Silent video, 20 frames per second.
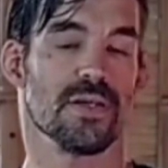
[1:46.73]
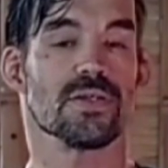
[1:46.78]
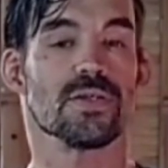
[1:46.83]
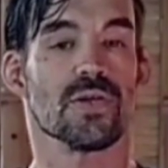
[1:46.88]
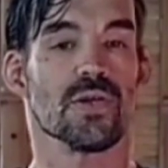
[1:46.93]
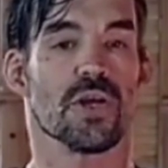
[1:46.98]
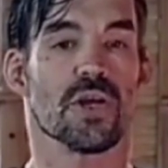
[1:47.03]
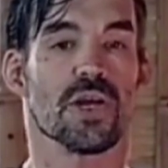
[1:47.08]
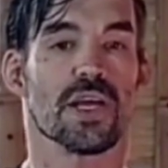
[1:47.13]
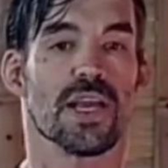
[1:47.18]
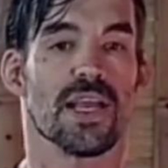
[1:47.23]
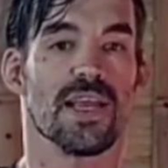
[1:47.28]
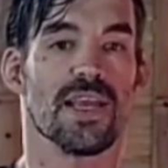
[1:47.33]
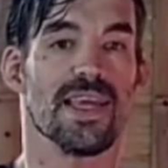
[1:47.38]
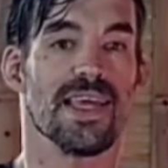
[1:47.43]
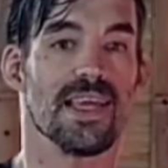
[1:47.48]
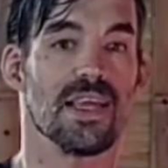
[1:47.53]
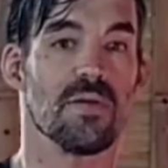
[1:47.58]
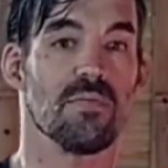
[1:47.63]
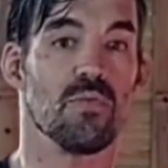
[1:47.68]
So you're going to
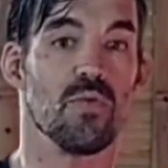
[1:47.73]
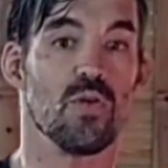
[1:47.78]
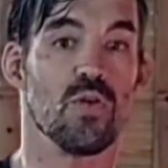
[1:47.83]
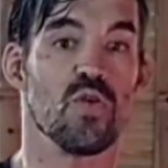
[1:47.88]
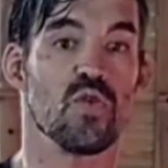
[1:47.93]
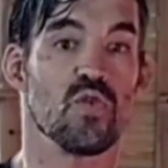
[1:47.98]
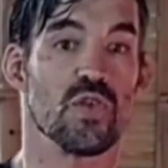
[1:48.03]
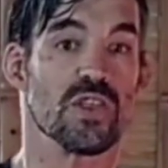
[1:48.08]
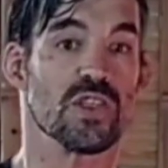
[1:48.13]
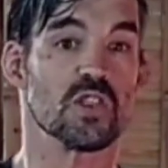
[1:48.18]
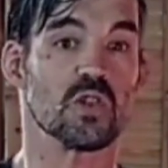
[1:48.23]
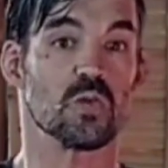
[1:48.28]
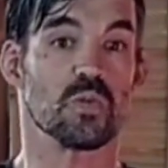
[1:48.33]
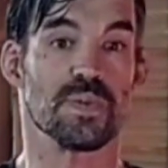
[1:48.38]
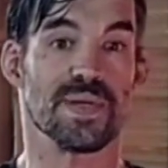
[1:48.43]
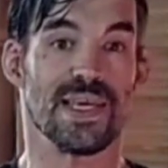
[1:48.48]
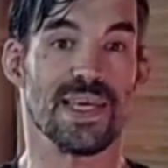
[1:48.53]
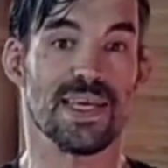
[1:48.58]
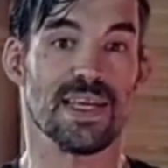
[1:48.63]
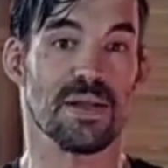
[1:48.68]
need to move with
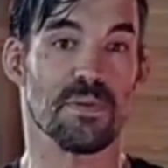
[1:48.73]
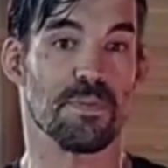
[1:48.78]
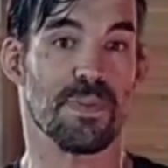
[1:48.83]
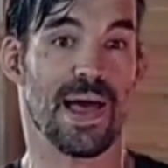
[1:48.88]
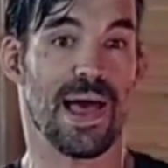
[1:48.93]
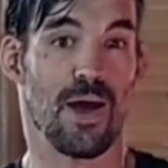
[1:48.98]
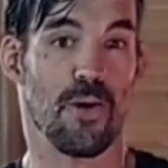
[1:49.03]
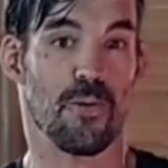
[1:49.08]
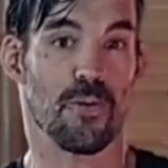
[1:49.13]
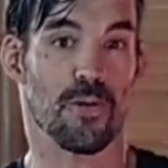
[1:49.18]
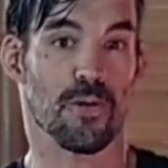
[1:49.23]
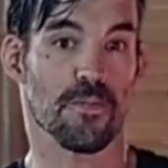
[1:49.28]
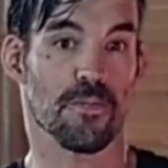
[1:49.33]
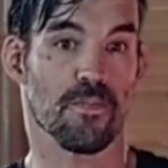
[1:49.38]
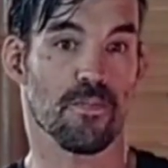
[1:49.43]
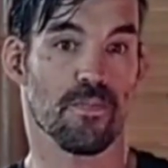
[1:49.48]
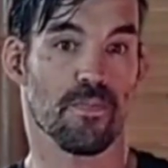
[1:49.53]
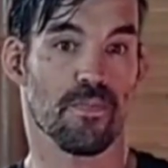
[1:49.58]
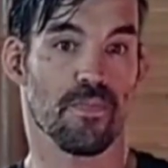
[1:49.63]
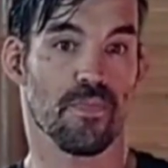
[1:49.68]
speed and
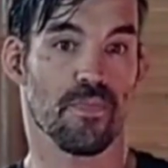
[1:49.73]
power,